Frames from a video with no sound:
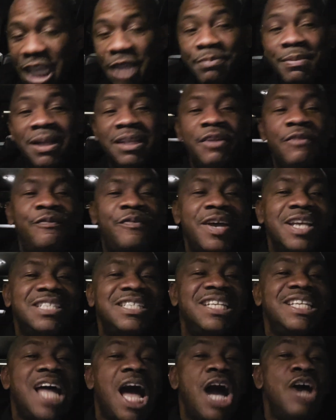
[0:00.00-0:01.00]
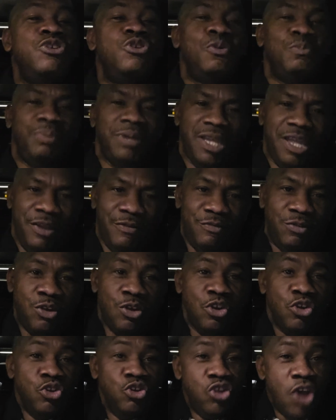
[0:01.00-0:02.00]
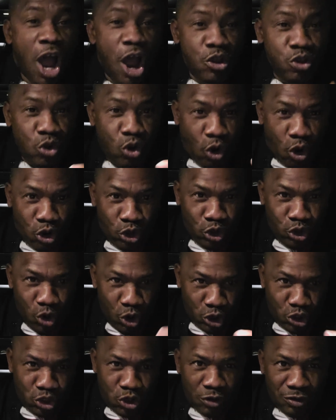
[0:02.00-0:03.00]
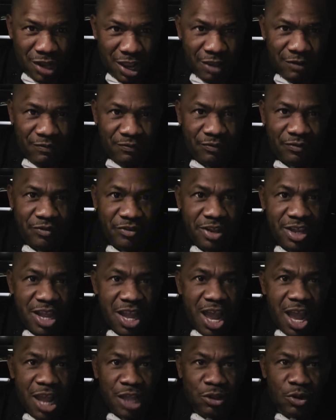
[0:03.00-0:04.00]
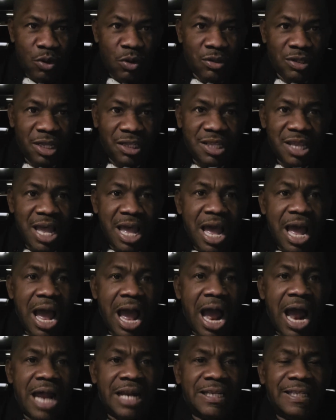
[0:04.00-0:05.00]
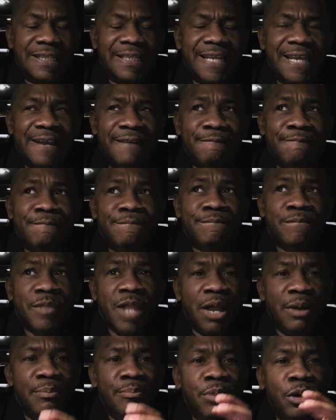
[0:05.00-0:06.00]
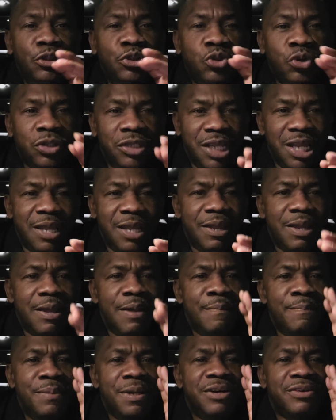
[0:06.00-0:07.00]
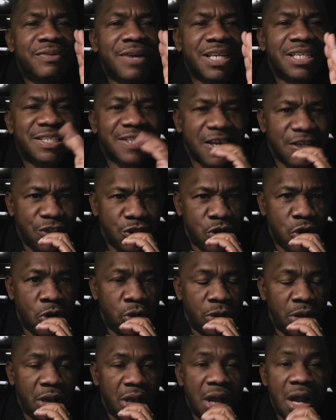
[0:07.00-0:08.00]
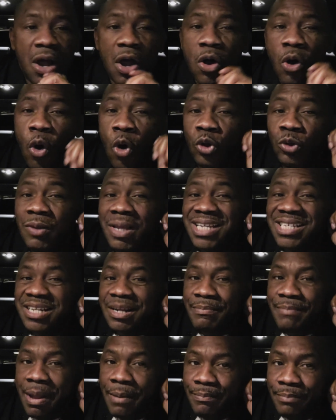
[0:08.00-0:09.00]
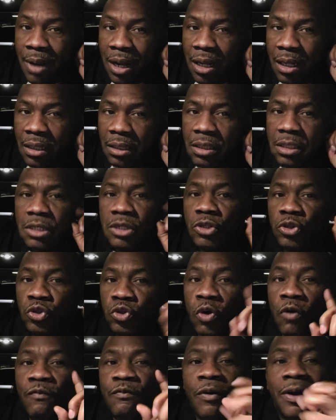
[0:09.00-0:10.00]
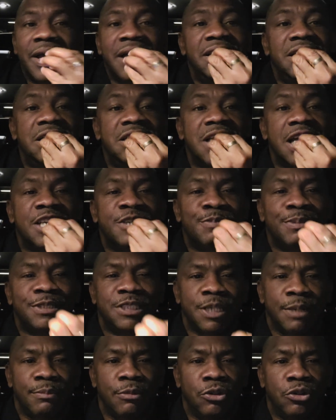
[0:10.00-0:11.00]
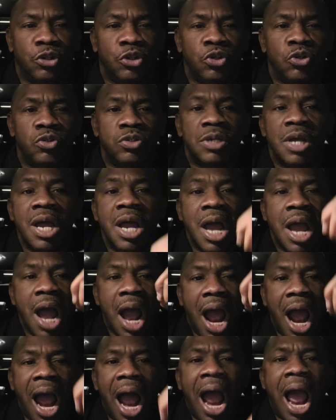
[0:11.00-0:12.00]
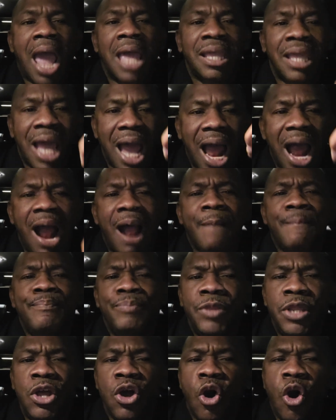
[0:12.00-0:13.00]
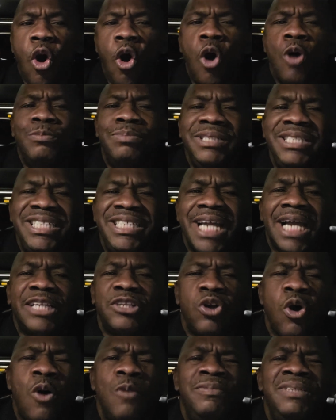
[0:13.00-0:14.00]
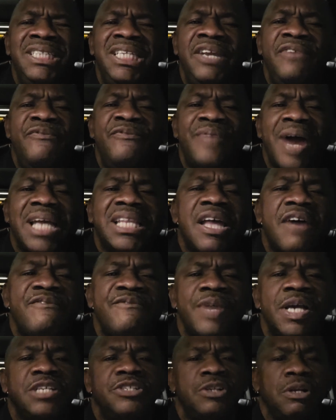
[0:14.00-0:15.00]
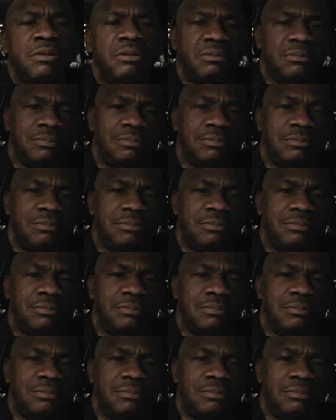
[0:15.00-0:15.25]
It manifests in how you behave, how you conduct your life and all that. And but today, be rest assured. Always remember. Don't forget this expression I'm going to use. I am the object of divine affection.